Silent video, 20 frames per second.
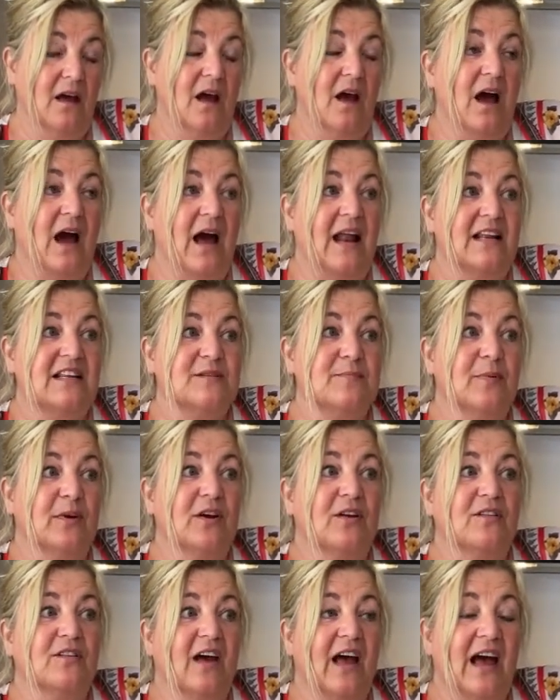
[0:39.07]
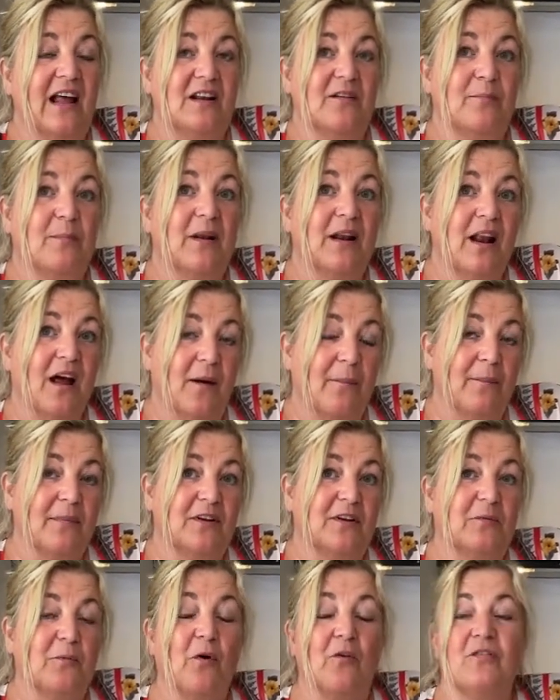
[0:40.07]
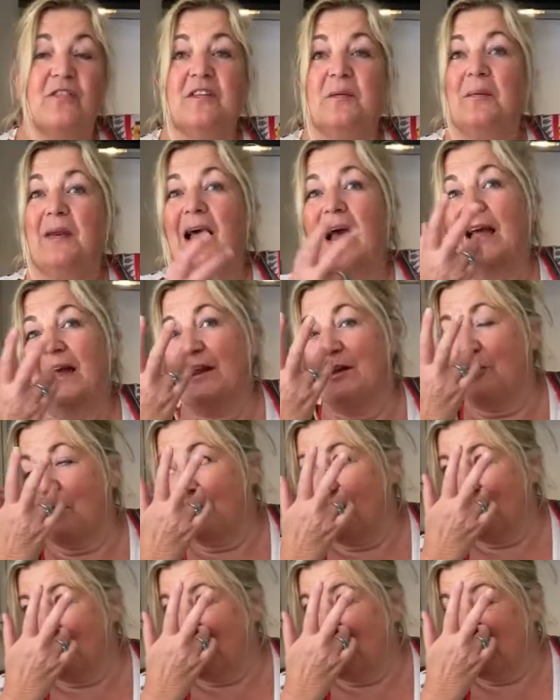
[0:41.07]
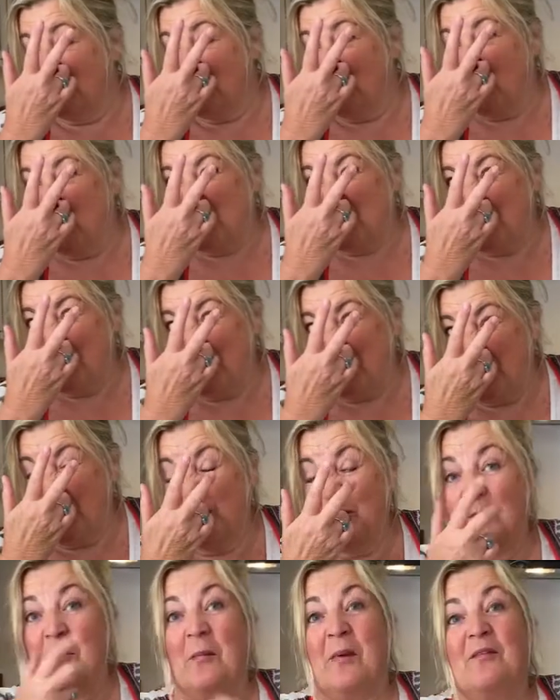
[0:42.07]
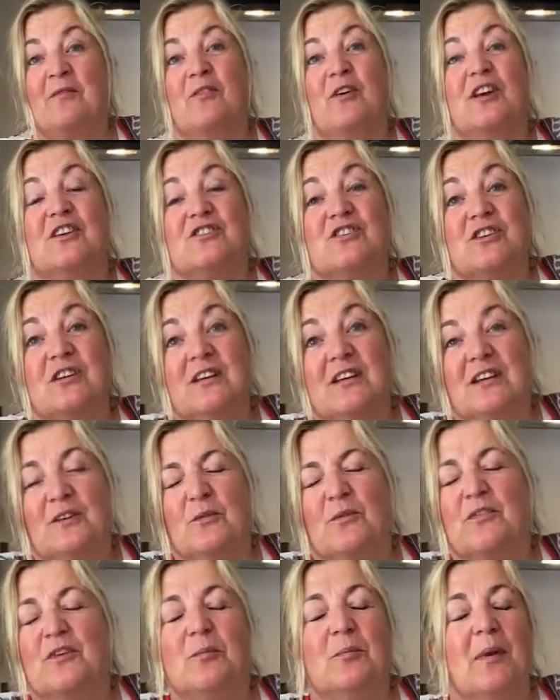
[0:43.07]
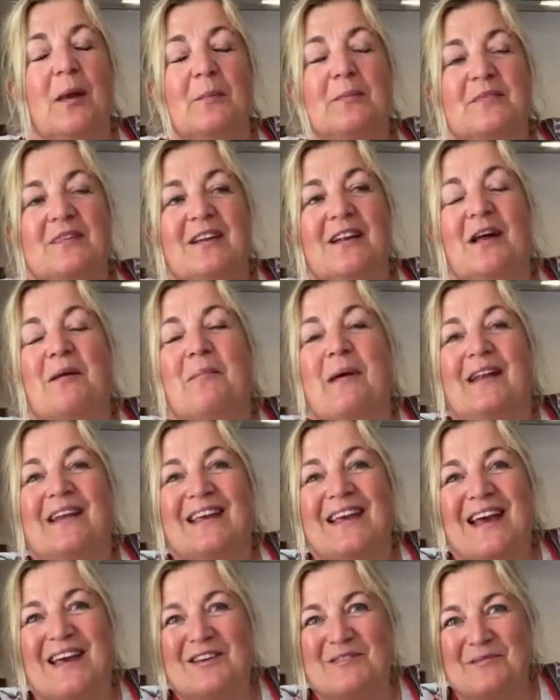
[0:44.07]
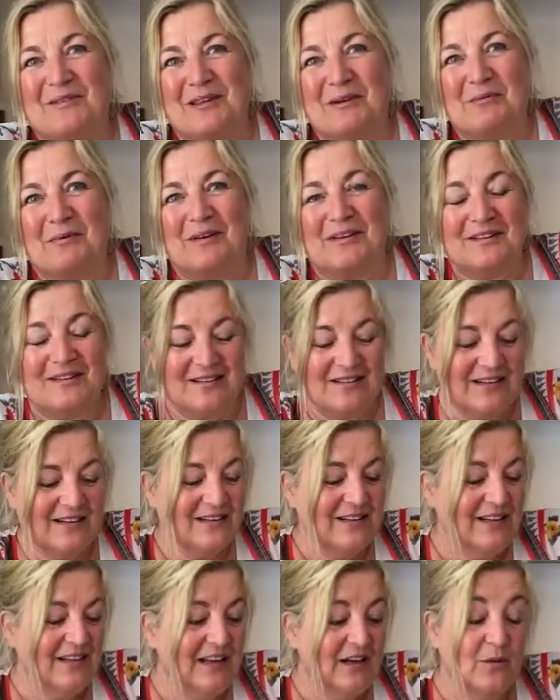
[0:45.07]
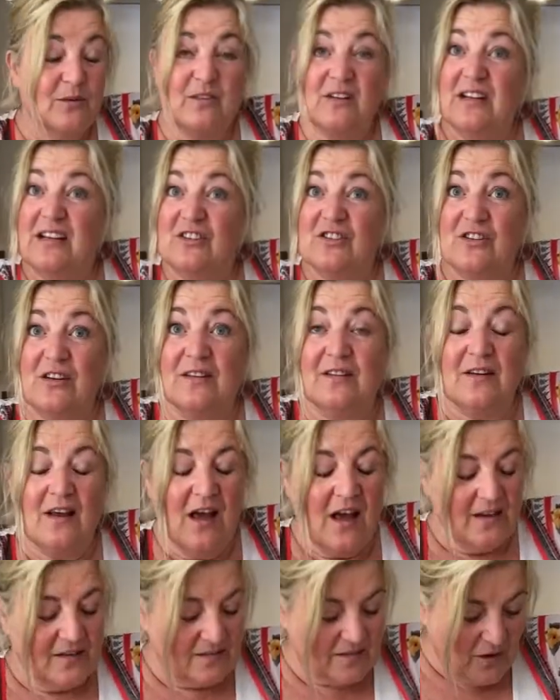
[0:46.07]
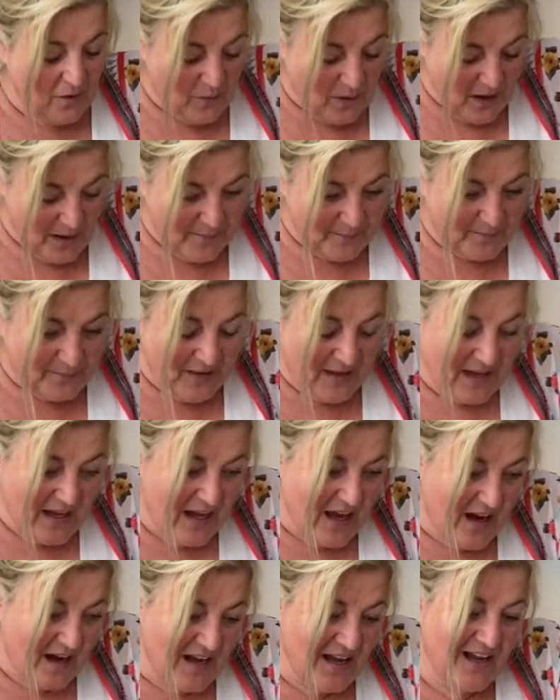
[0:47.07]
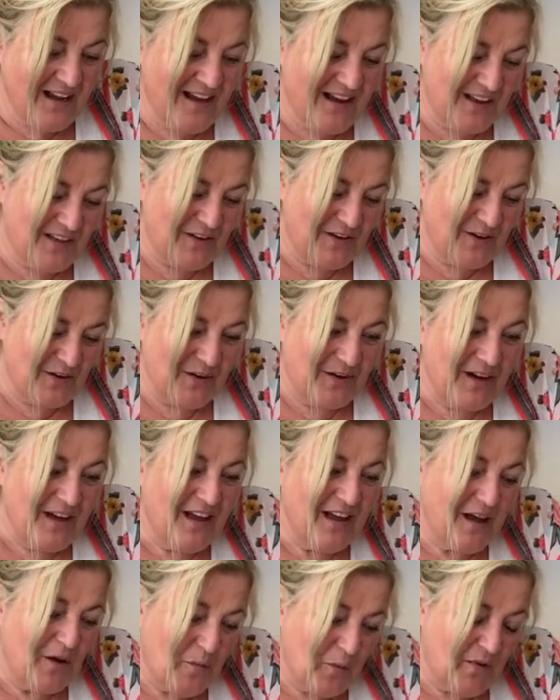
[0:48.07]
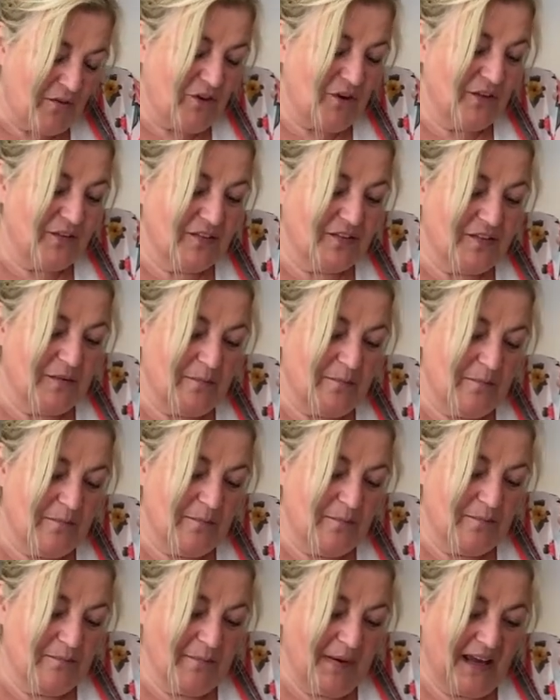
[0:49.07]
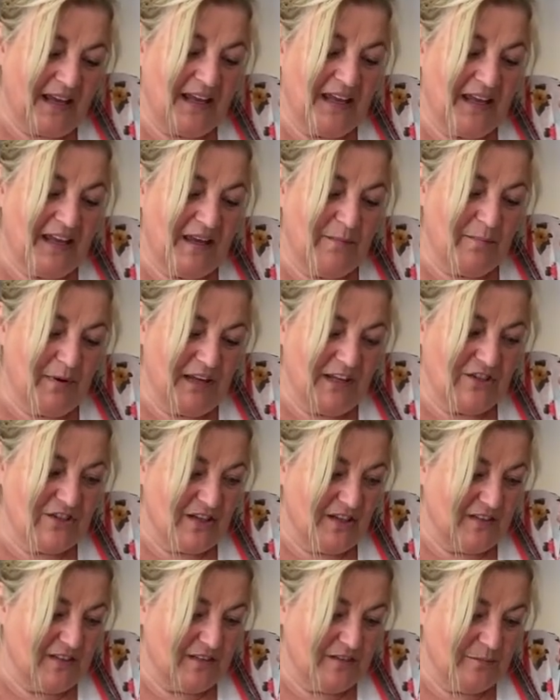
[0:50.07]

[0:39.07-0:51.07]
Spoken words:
And it's because I had a plum that had obviously been hanging around since the autumn in the bottom of my fridge. A few plums. I made a cake with it once. Delicious. So I thought, we've got some manky peaches.